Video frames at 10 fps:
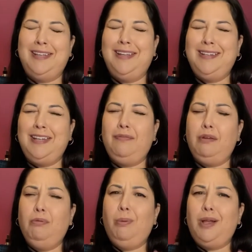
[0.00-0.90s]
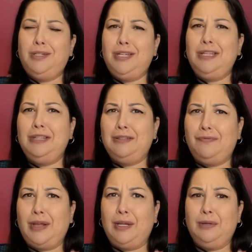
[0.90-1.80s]
doesn't. If you're watching this
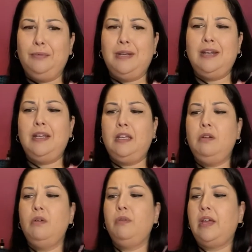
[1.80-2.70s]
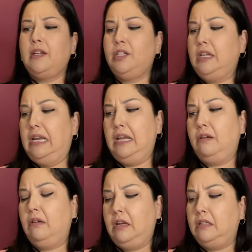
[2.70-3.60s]
fucking reading, you know that shit ain't
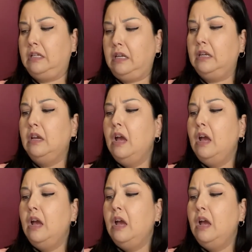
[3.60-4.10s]
crazy.